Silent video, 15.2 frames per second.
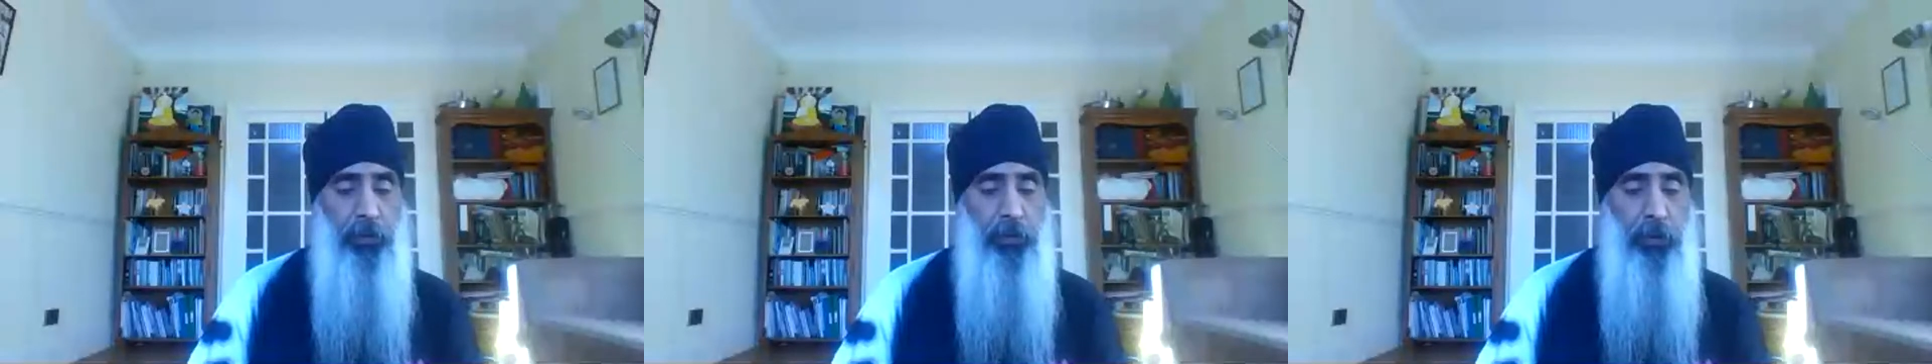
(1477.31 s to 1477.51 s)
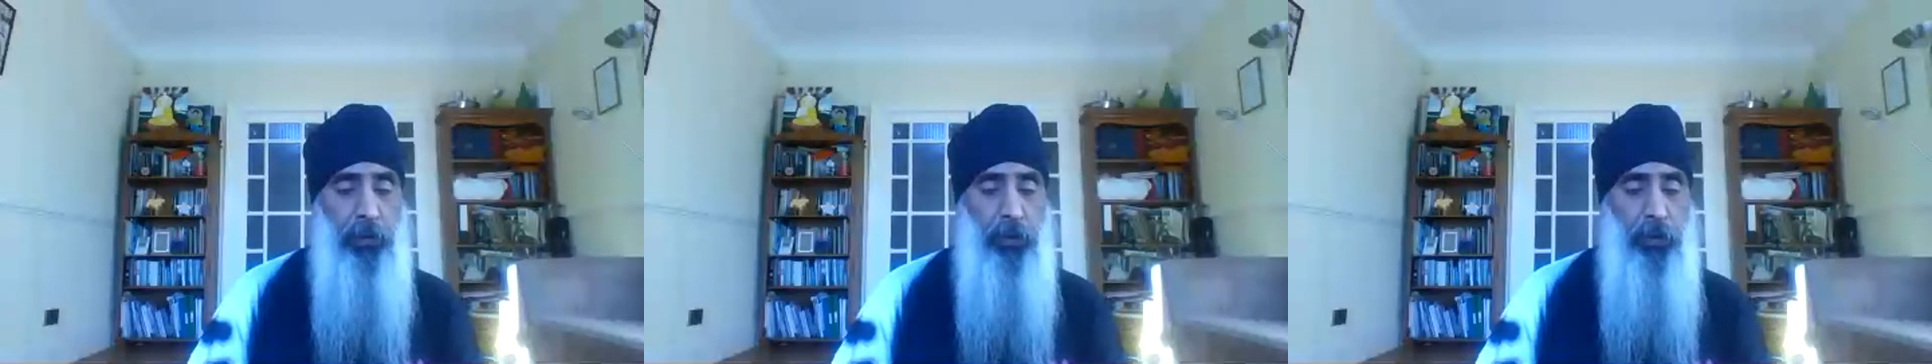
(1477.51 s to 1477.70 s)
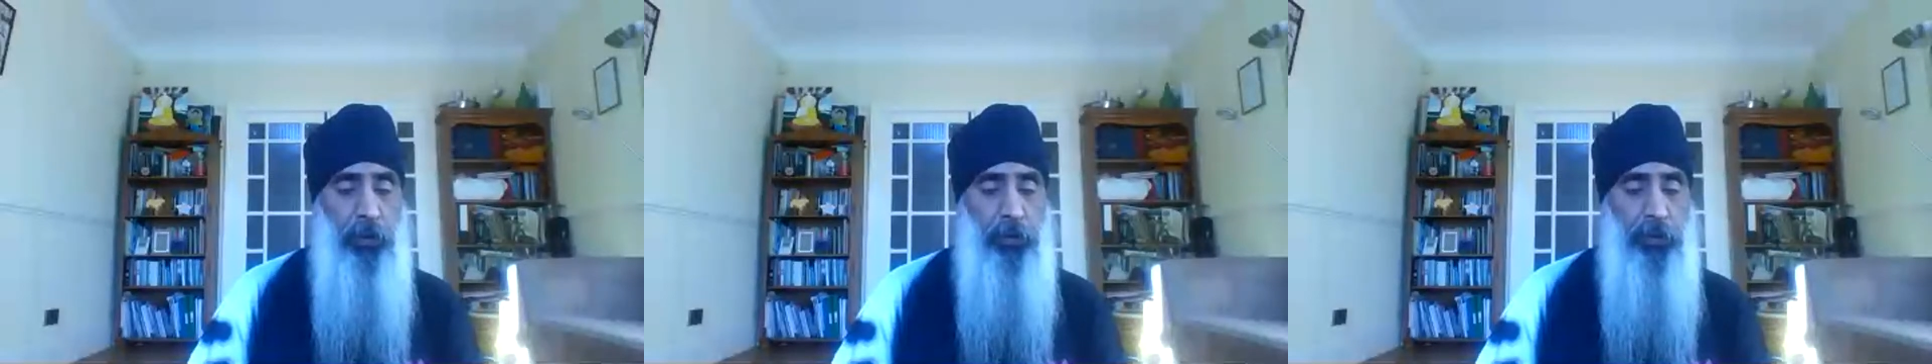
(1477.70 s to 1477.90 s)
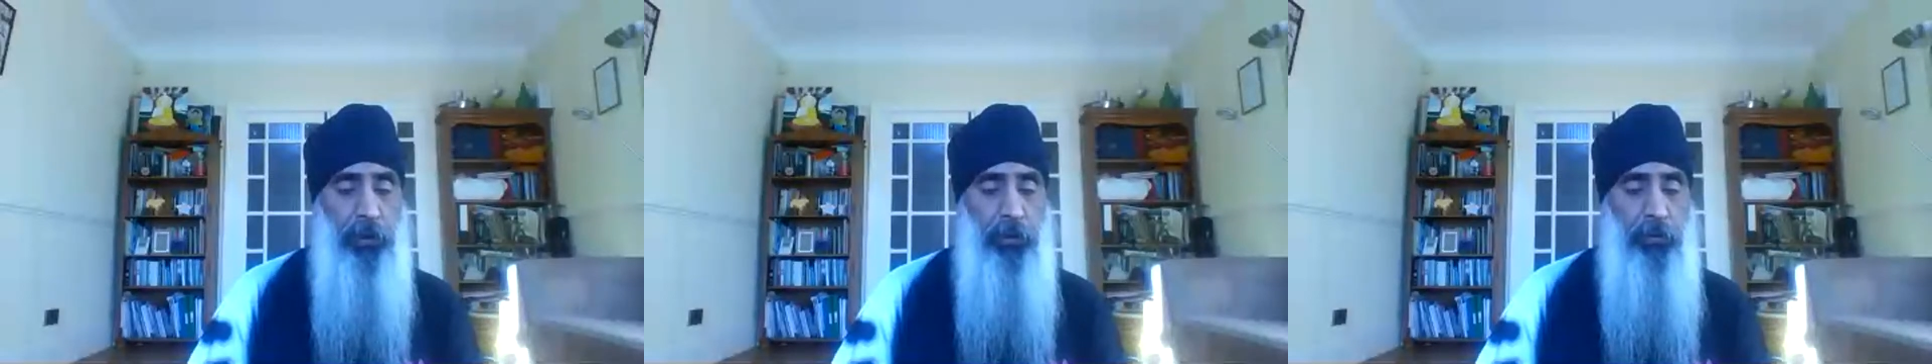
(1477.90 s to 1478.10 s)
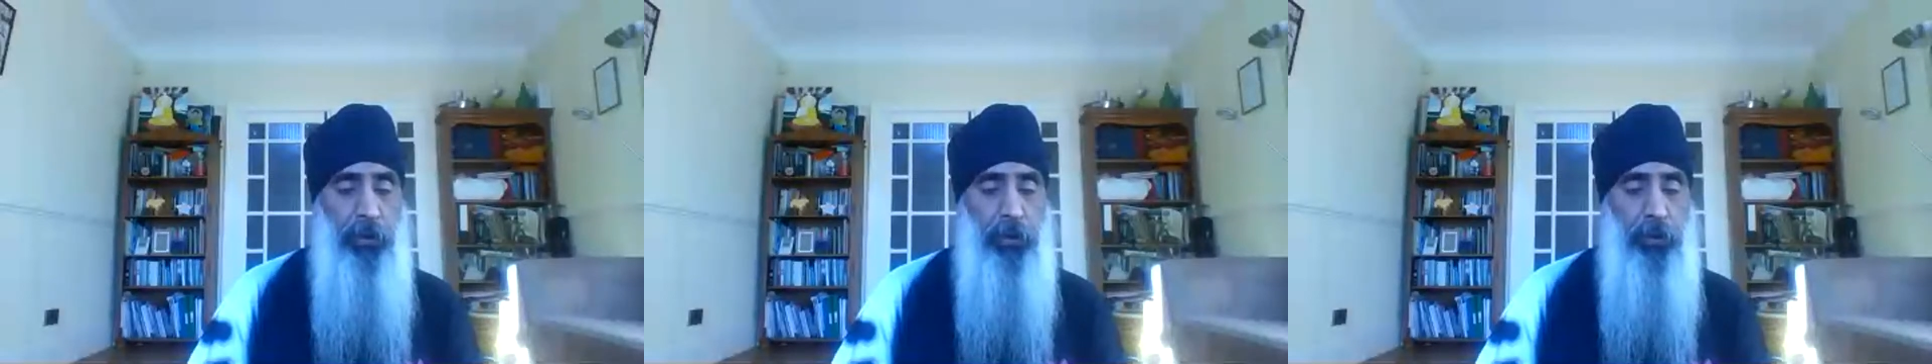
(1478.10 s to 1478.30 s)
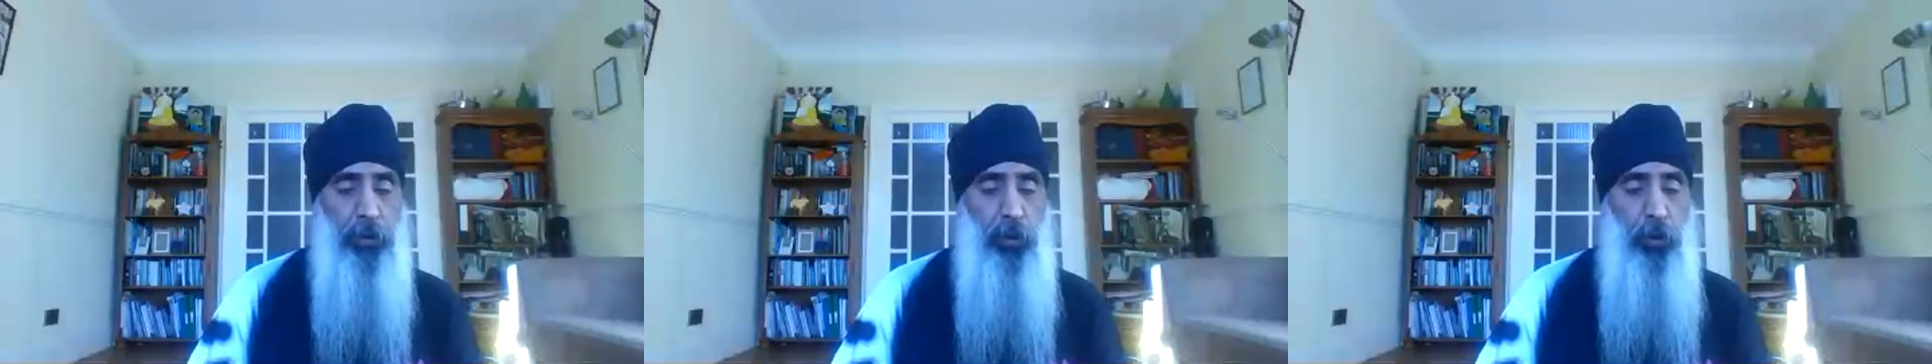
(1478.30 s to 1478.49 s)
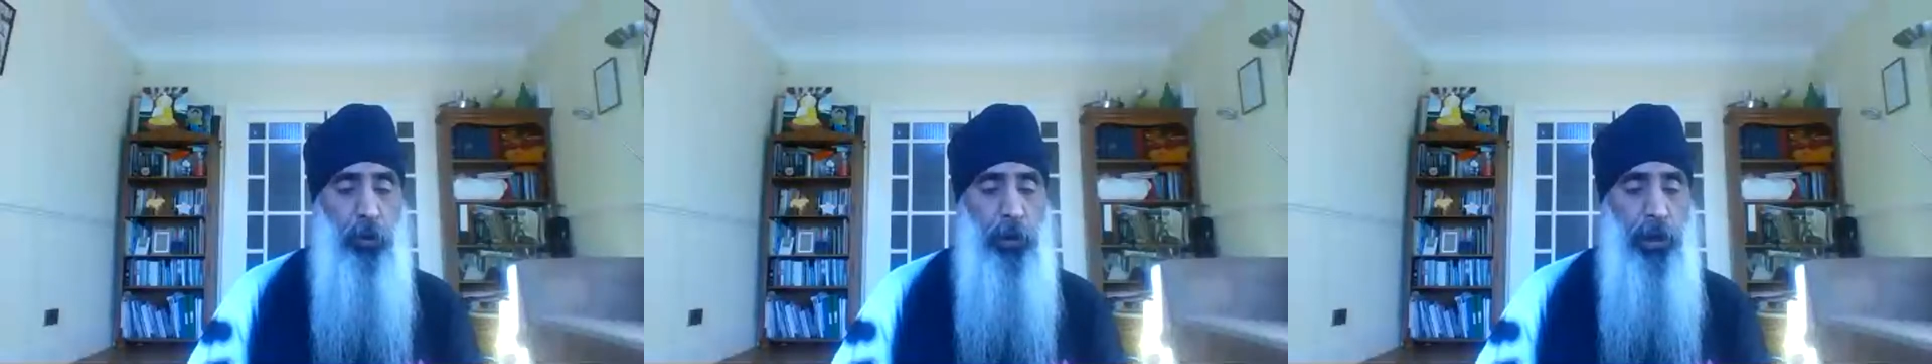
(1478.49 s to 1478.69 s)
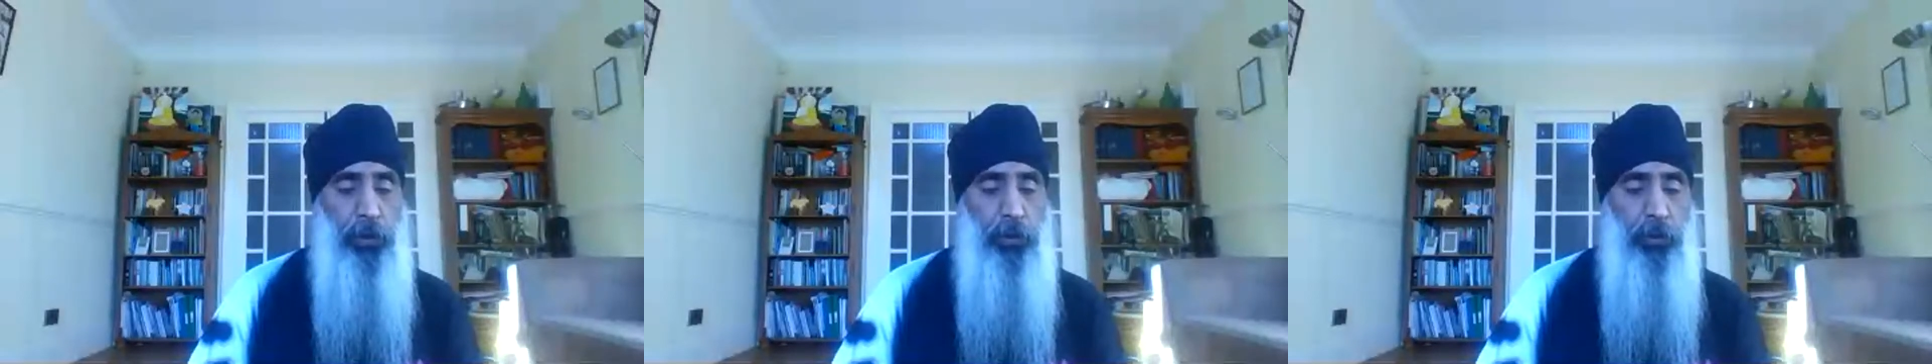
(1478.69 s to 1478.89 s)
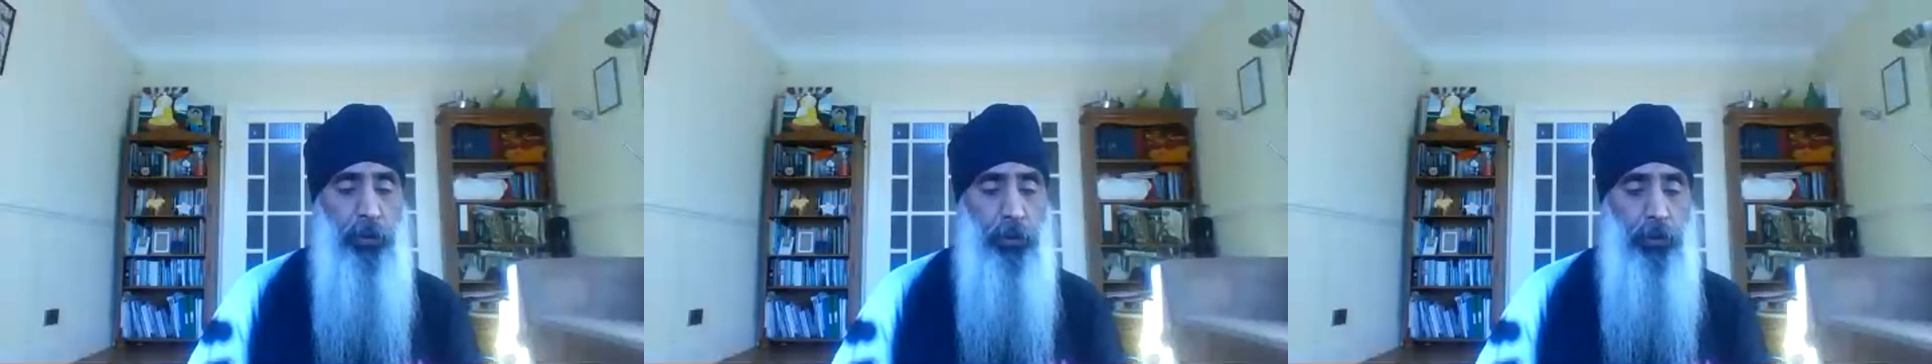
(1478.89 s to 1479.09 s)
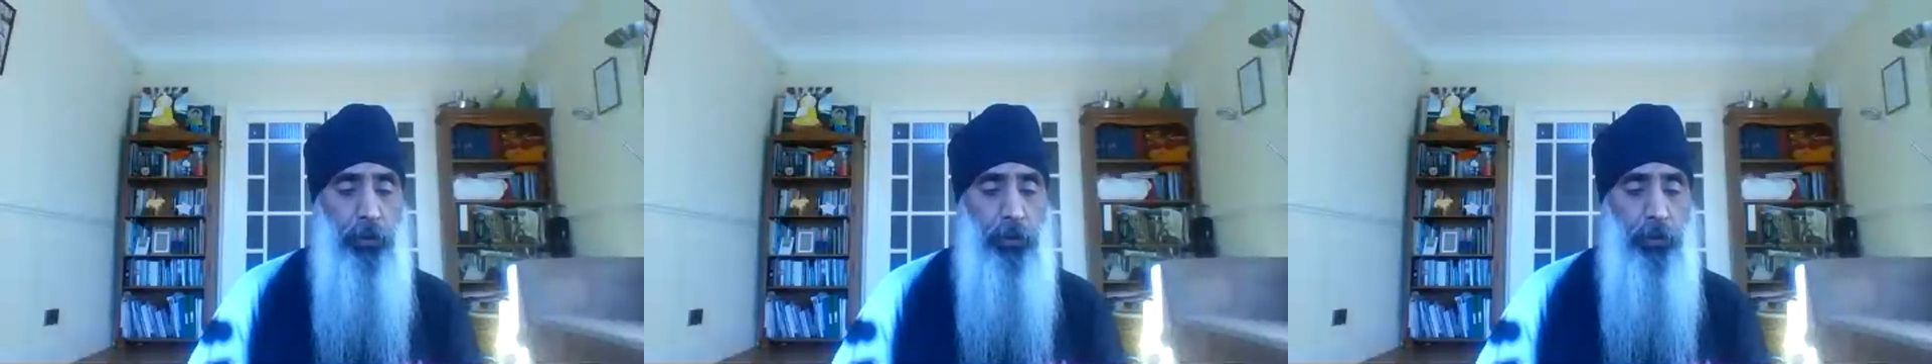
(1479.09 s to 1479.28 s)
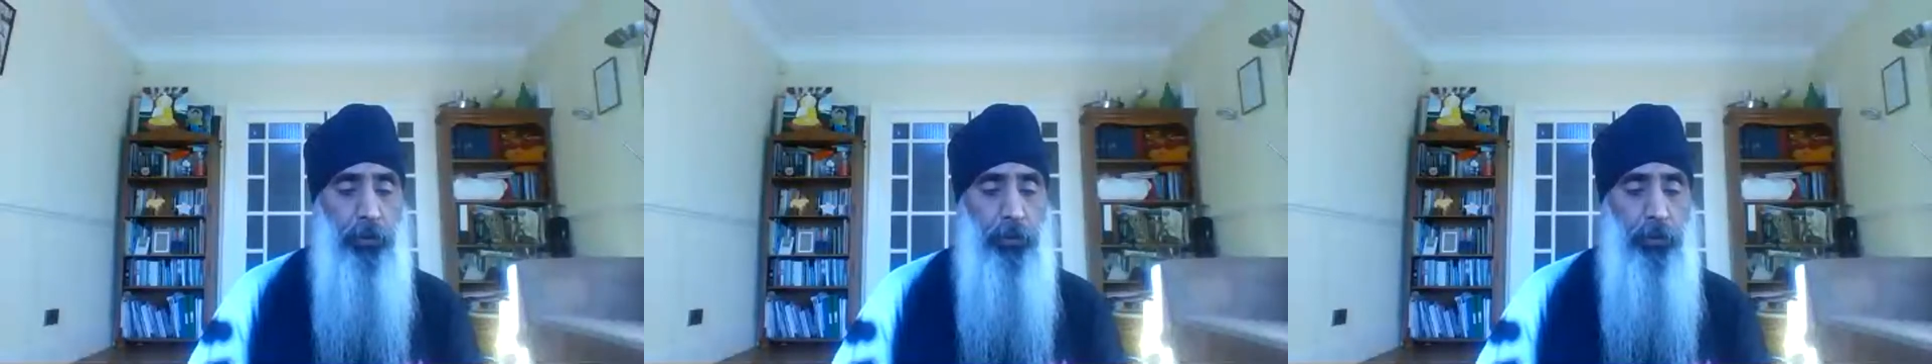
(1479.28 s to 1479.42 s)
because there is nowhere to go.